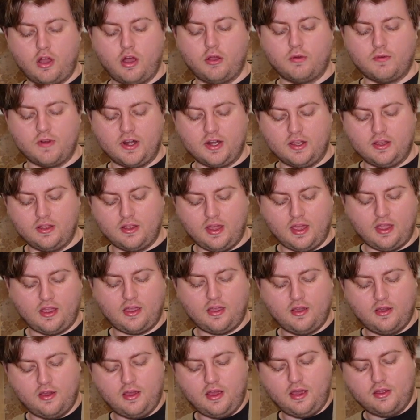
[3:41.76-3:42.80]
already, like,
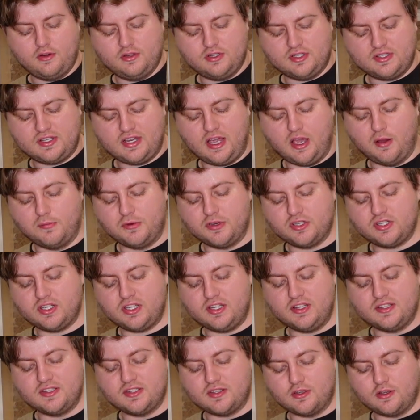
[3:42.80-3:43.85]
just how much
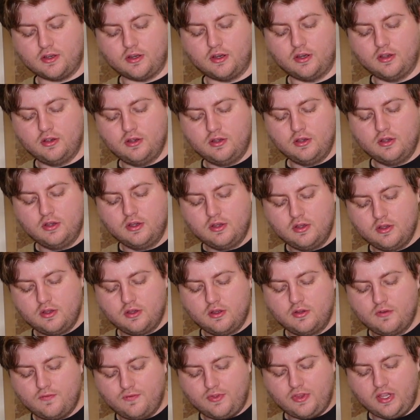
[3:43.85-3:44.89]
easier
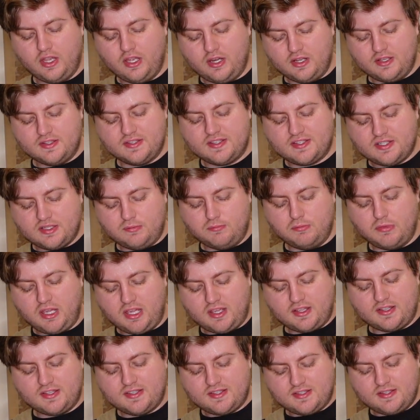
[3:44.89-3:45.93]
it is to
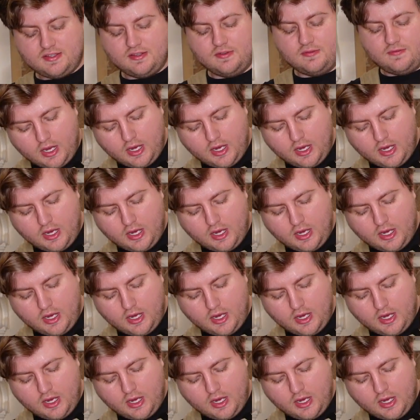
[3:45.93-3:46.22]
mix.